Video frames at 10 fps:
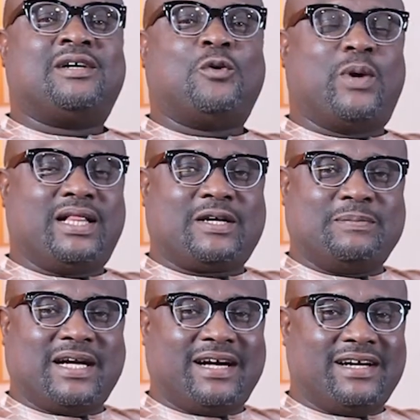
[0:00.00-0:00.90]

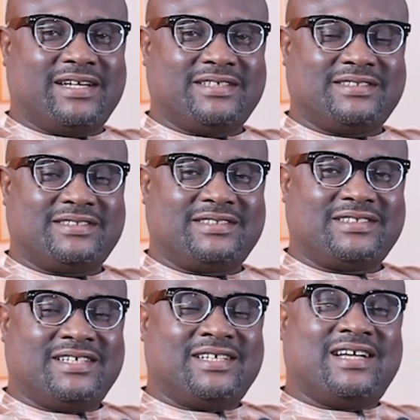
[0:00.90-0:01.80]
Welcome, guys.
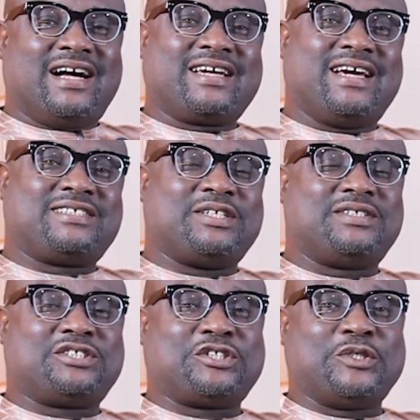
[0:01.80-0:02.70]
Our guest
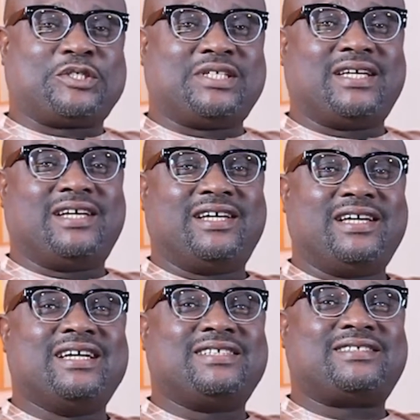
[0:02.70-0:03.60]
on the show today
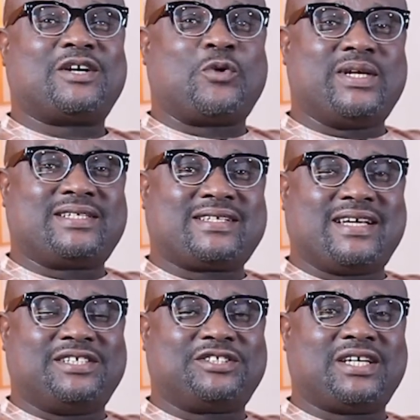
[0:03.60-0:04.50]
is a
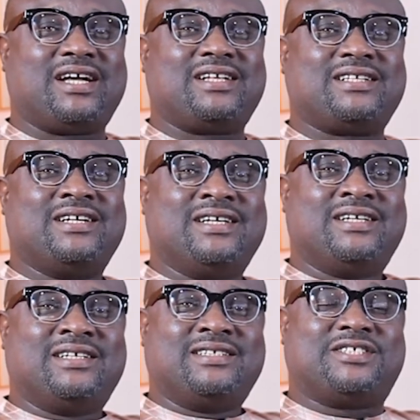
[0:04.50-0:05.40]
quintessential,
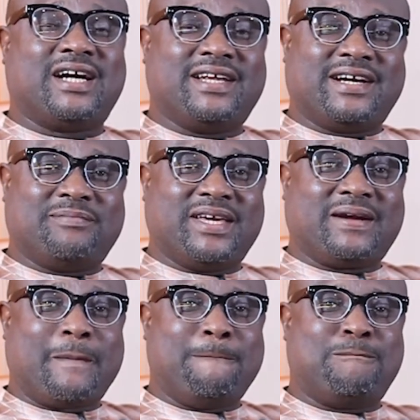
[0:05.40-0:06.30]

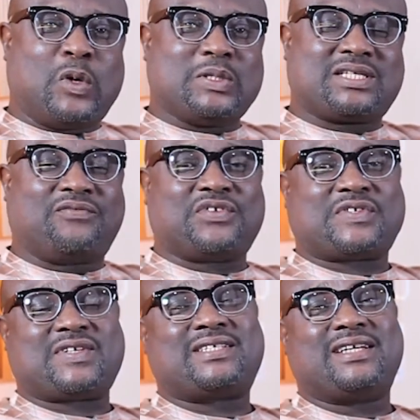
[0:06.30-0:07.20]
dynamic,
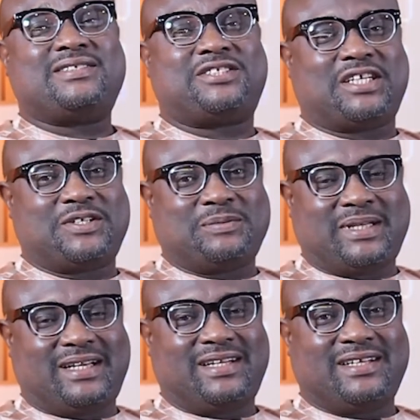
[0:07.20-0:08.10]
multifaceted
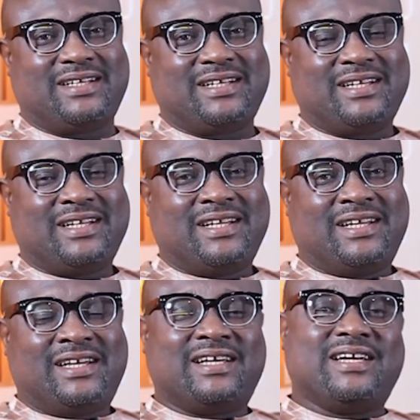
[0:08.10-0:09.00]
gentleman.
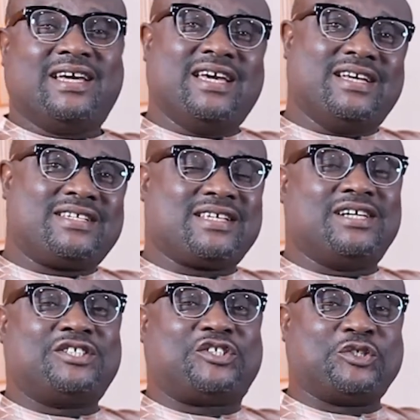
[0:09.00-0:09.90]
He is
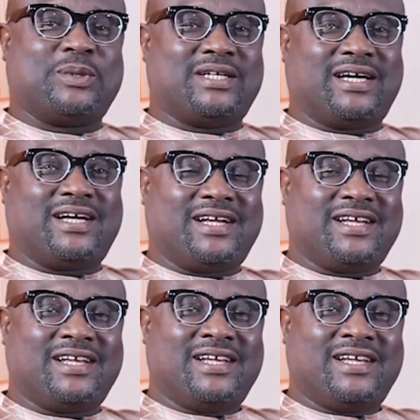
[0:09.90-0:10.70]
a jeweler,